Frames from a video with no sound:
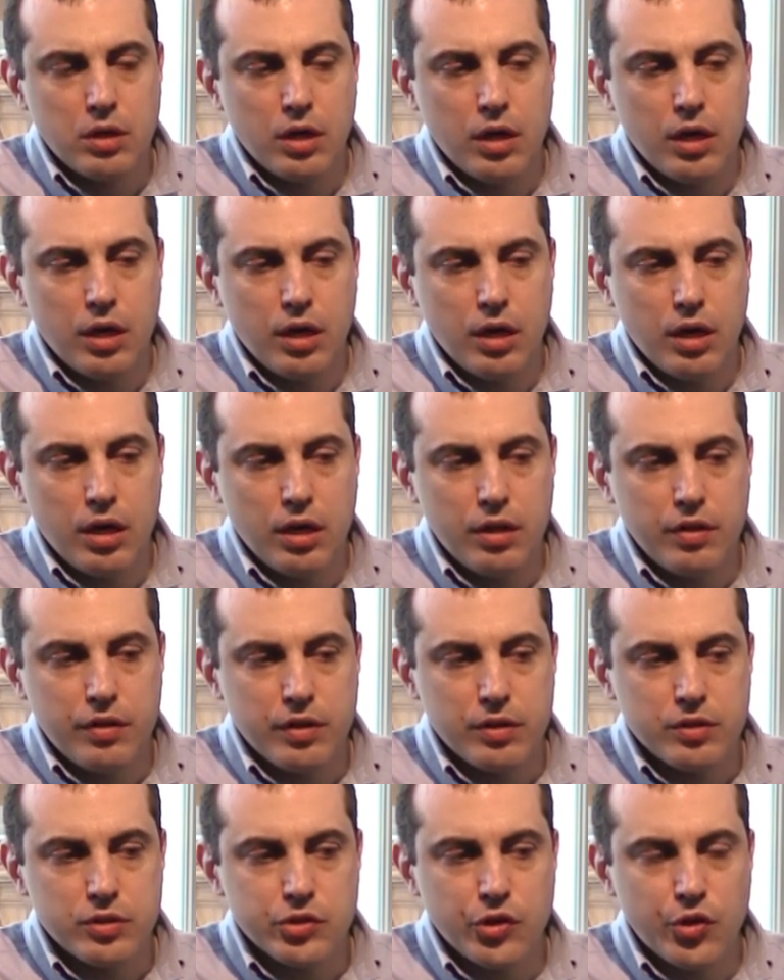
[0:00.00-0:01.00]

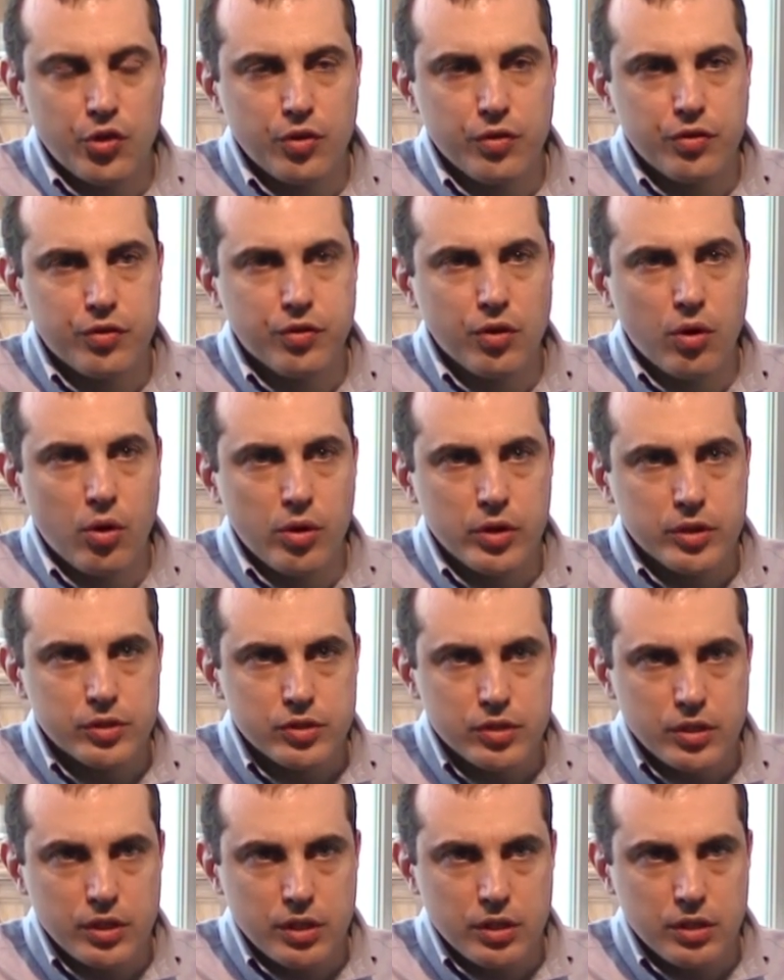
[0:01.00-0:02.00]
There is an
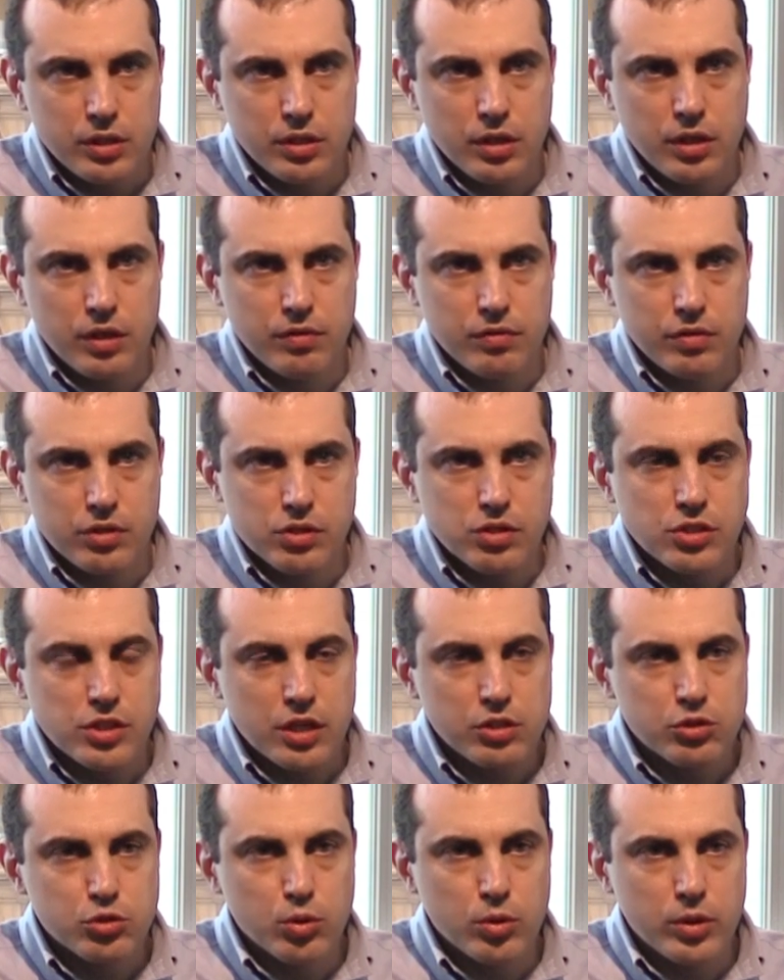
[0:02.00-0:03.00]
authority of the
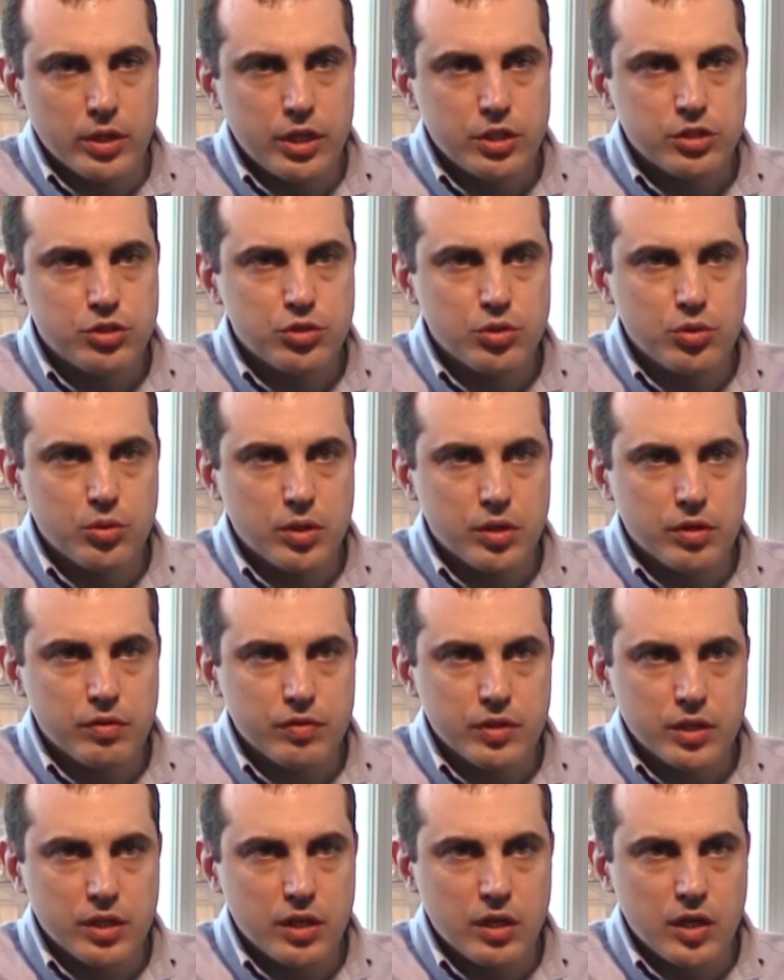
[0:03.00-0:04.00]
central issuer
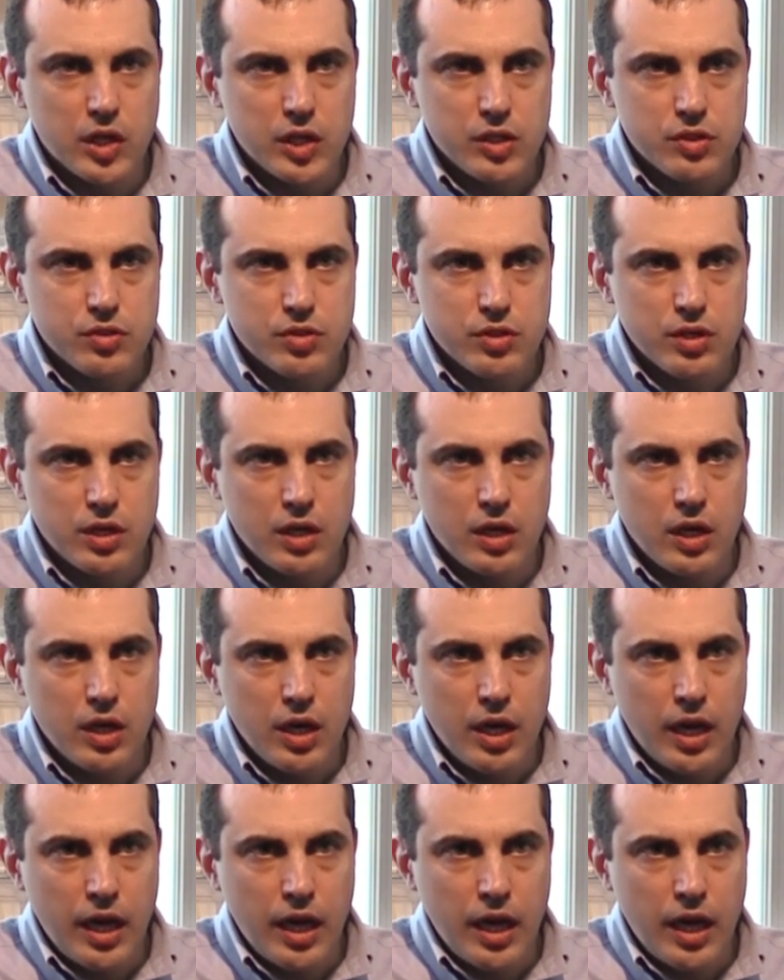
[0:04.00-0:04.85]
of the currency,